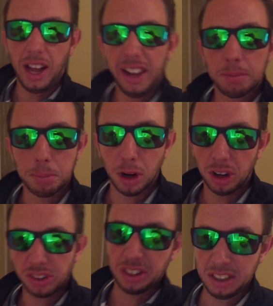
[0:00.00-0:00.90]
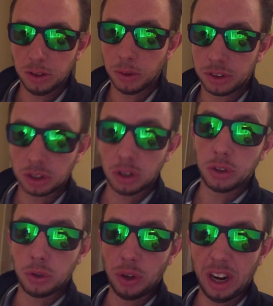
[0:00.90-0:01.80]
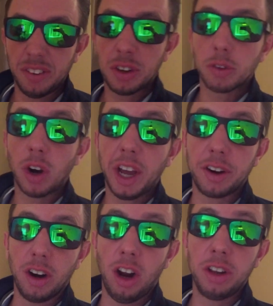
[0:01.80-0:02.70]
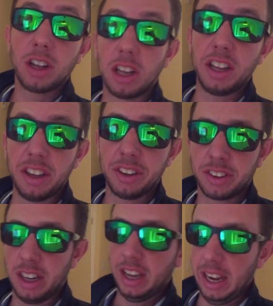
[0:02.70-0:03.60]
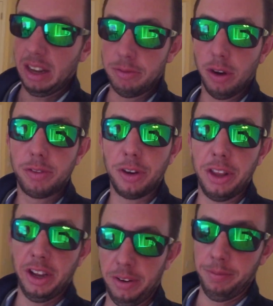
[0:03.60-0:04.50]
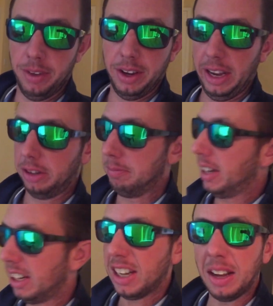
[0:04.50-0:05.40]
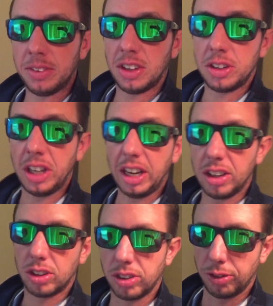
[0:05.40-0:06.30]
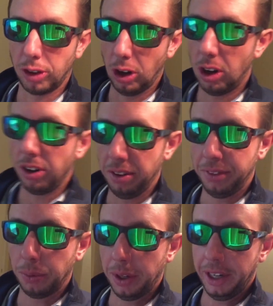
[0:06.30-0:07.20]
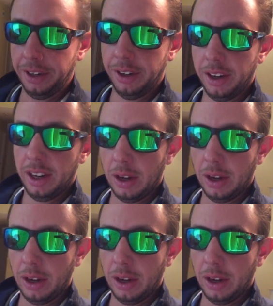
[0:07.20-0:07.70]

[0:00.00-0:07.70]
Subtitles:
I am personally going to go to every rider on the list and vote for them as many times as it takes for all of them to win.